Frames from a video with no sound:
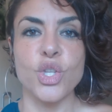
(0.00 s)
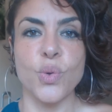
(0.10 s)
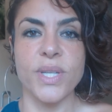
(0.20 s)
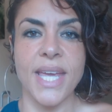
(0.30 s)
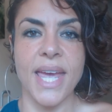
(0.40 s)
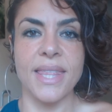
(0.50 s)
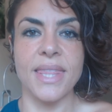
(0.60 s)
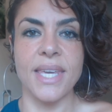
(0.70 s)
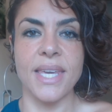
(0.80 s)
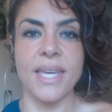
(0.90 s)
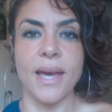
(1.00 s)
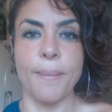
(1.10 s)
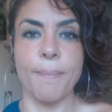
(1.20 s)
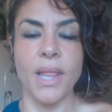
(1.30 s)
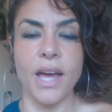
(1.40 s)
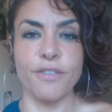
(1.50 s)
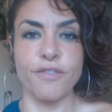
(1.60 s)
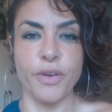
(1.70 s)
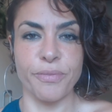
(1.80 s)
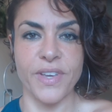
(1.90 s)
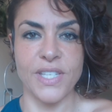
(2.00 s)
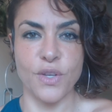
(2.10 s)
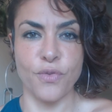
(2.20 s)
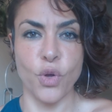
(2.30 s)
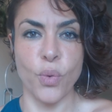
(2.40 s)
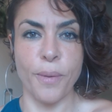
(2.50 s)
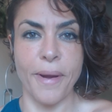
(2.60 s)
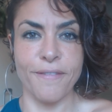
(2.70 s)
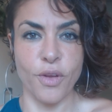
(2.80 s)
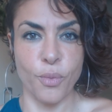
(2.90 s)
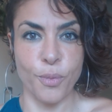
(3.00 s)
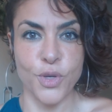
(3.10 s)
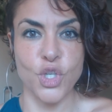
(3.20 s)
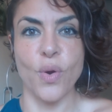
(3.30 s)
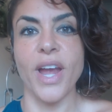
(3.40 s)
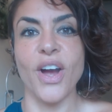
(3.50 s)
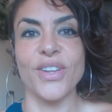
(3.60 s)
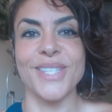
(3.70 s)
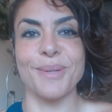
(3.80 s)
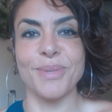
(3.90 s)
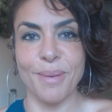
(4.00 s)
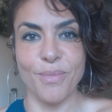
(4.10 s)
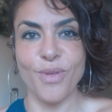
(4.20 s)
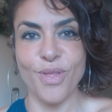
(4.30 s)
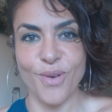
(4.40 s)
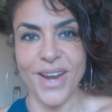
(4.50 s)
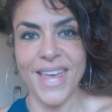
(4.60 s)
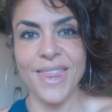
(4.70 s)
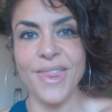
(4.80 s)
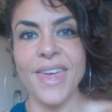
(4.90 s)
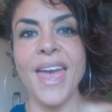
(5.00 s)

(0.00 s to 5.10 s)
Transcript: to attend the Milan Film Festival, where my film will be showing on September 30th.